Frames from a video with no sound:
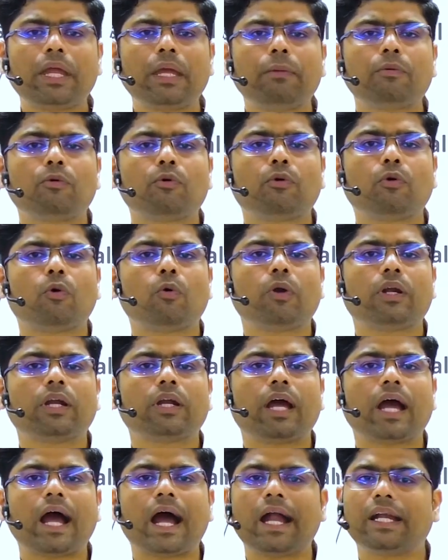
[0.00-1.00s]
Court
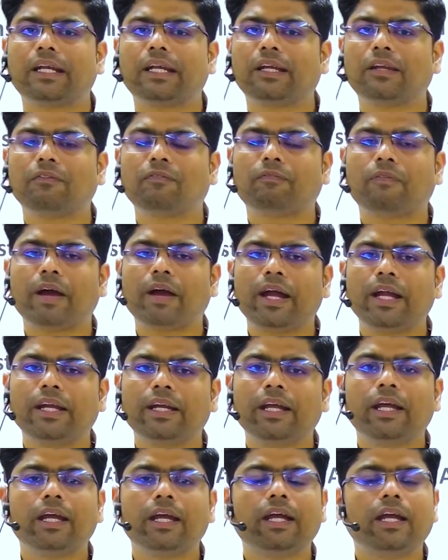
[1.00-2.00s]
had defined
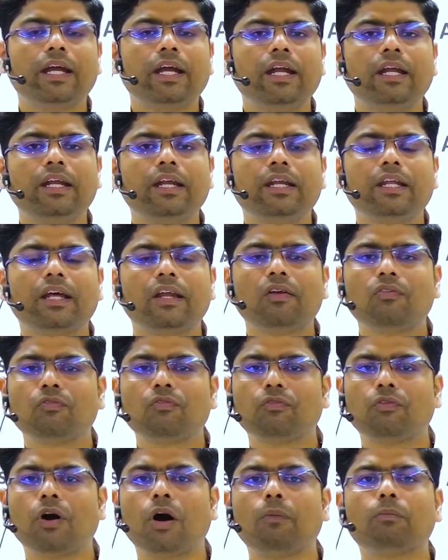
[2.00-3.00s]
Indian
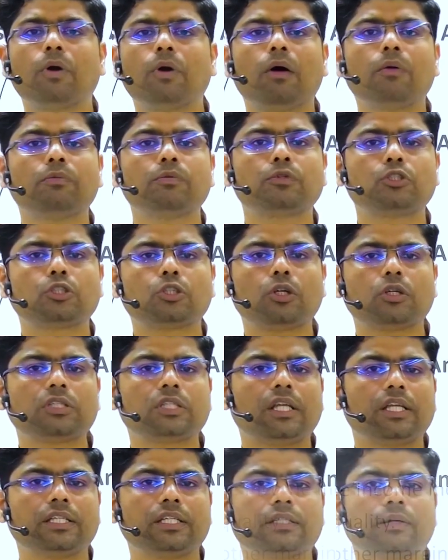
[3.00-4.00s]
form of
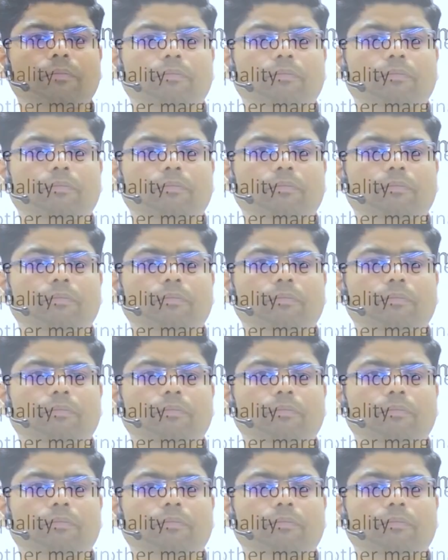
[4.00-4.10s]
socialism.